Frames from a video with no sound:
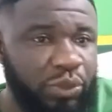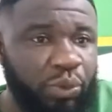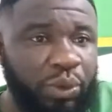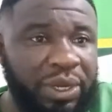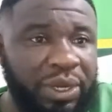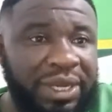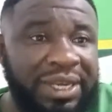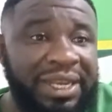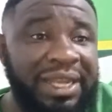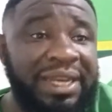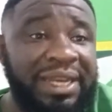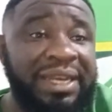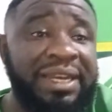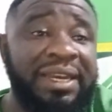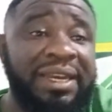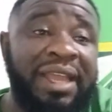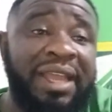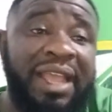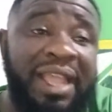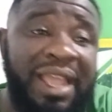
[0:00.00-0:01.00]
We
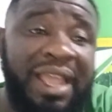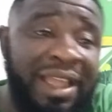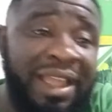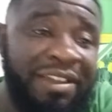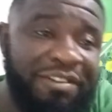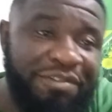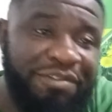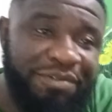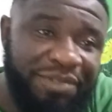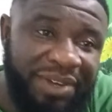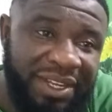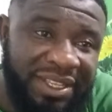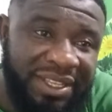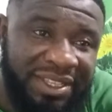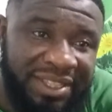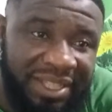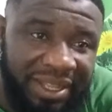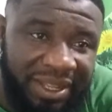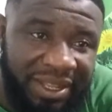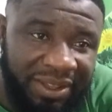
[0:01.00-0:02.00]
learn every
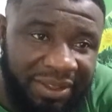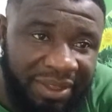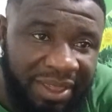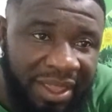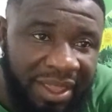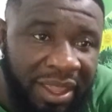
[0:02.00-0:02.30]
day.